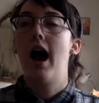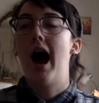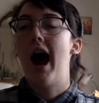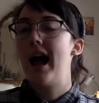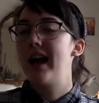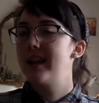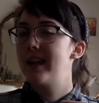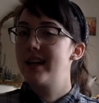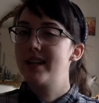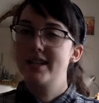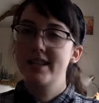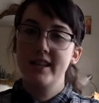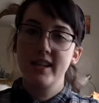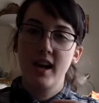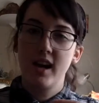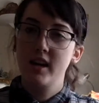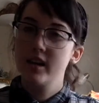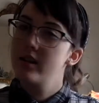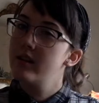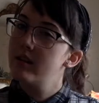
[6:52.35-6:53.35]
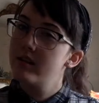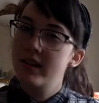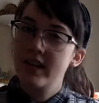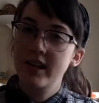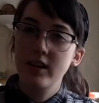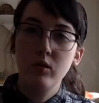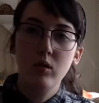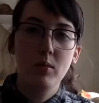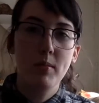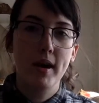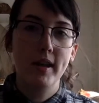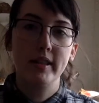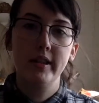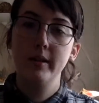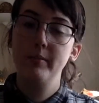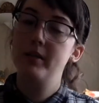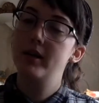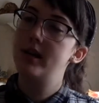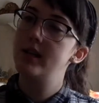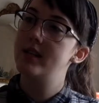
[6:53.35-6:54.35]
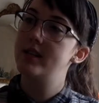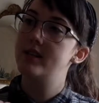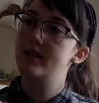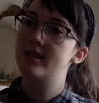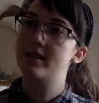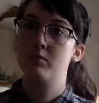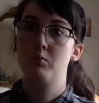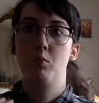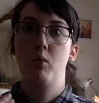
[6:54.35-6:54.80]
I liked the audiolingual method because,